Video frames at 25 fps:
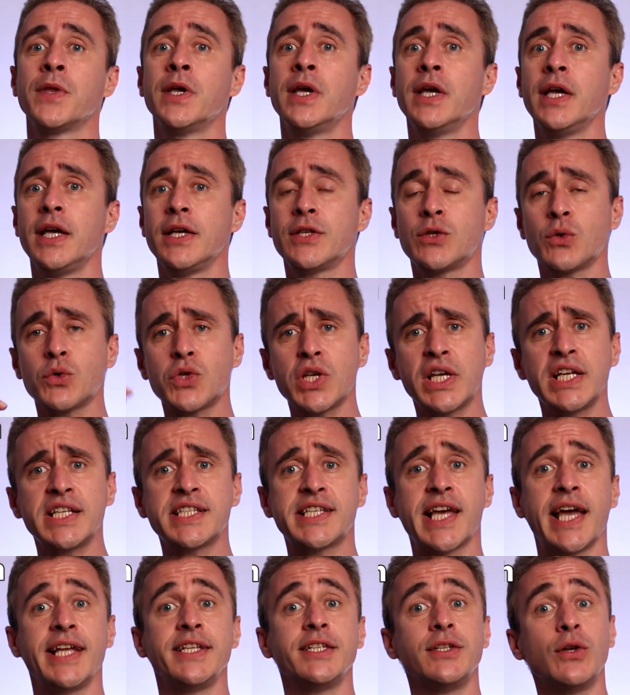is also
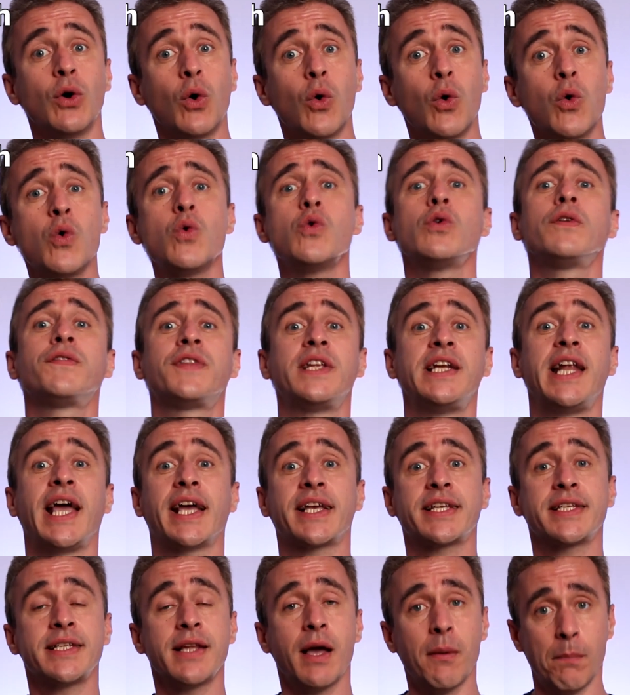contained in all of the
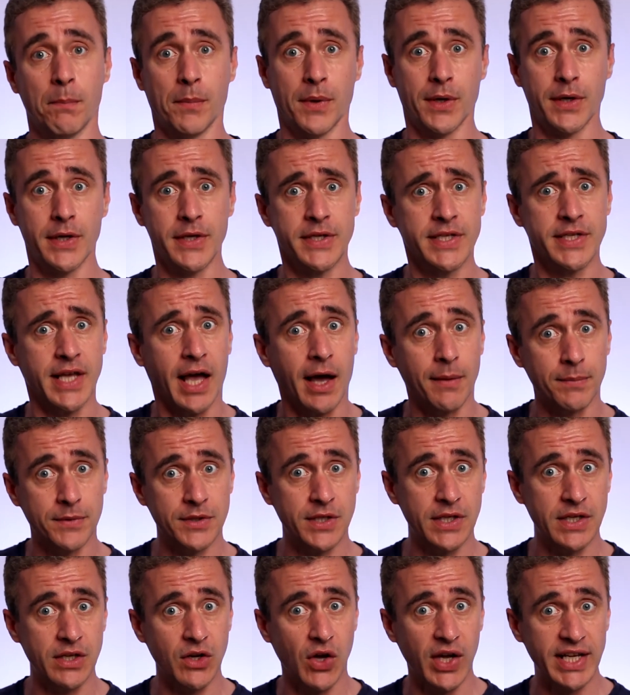next numbers up
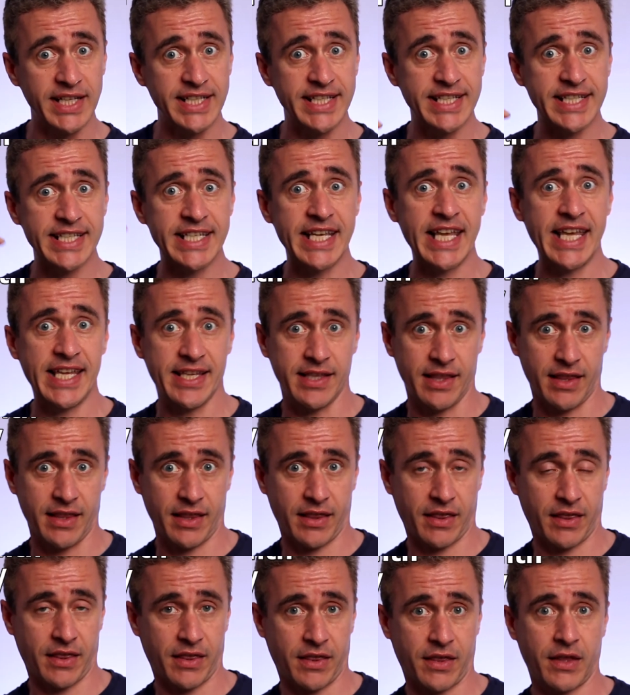to 19th.
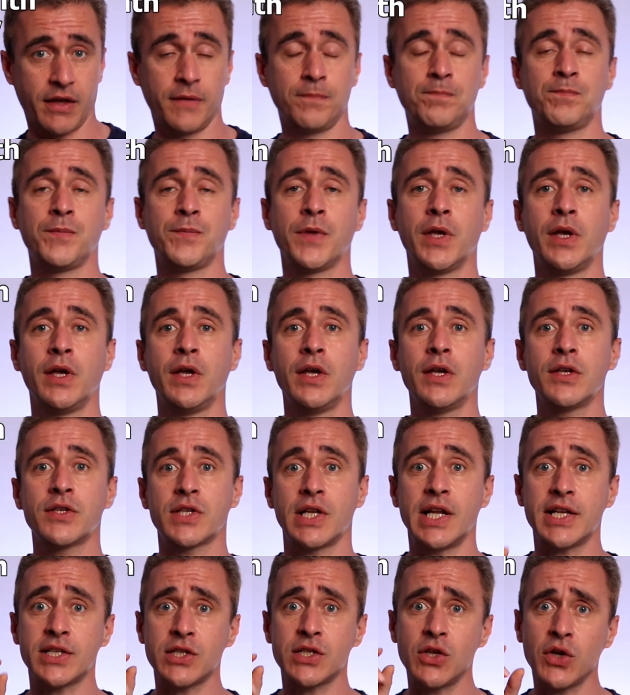So
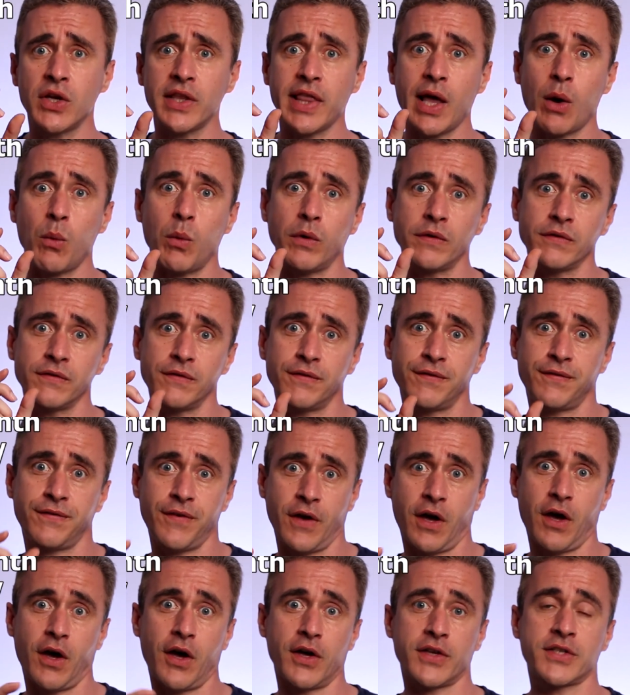let's look at that one
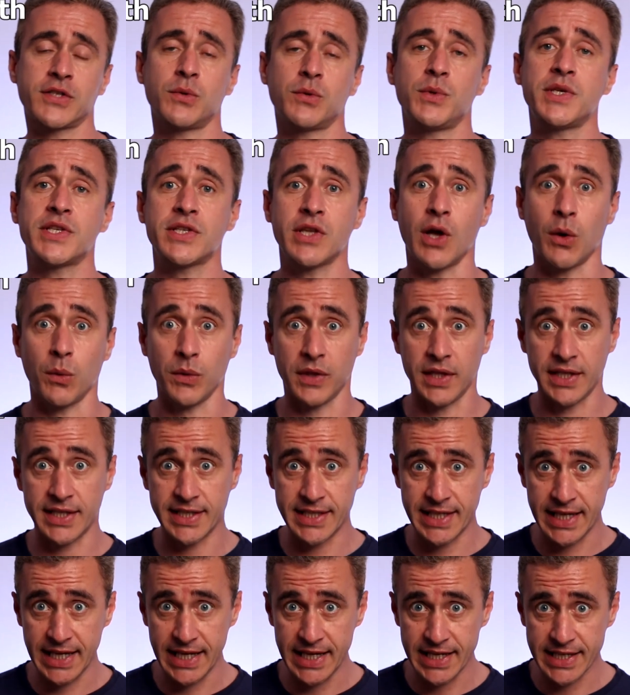first. So we start with the
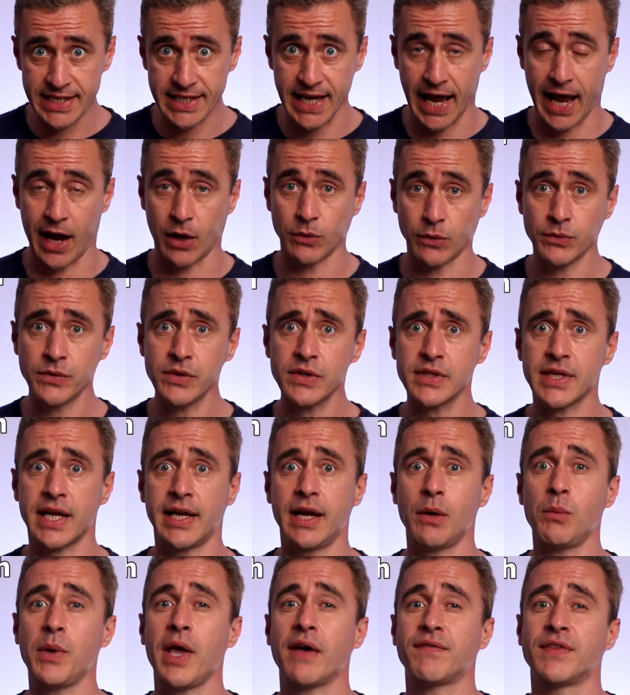T sound, and
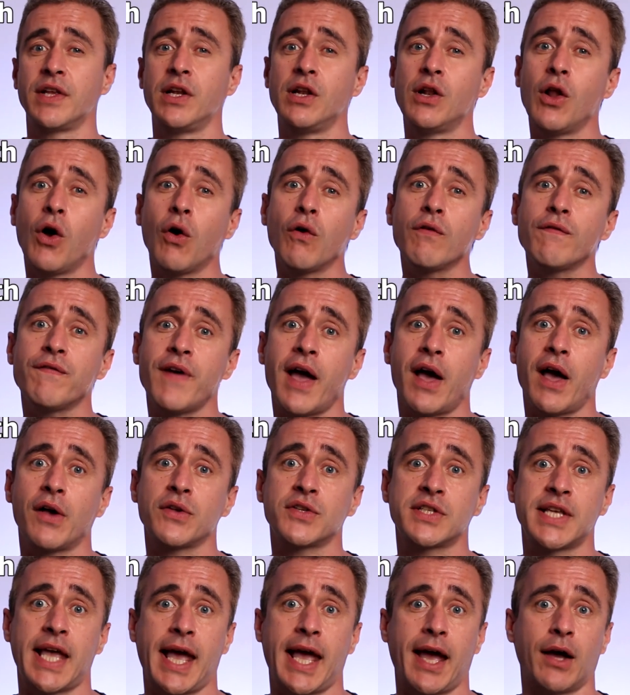then we have the long vowel
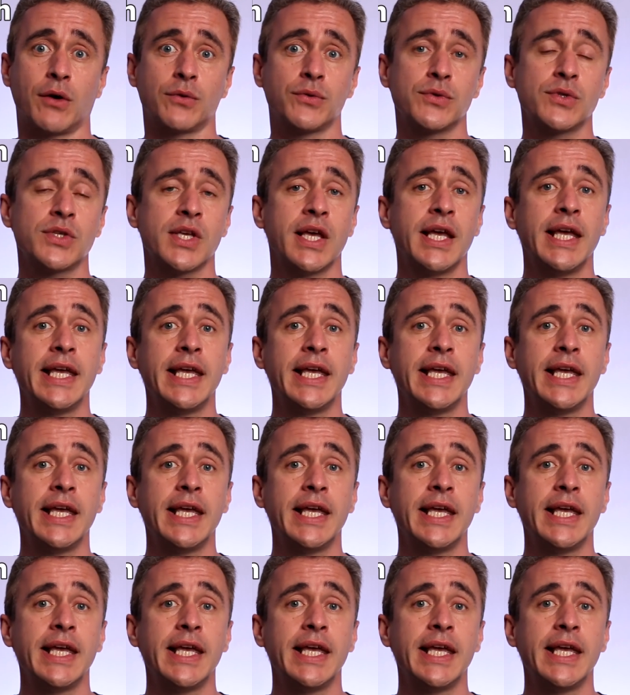sound,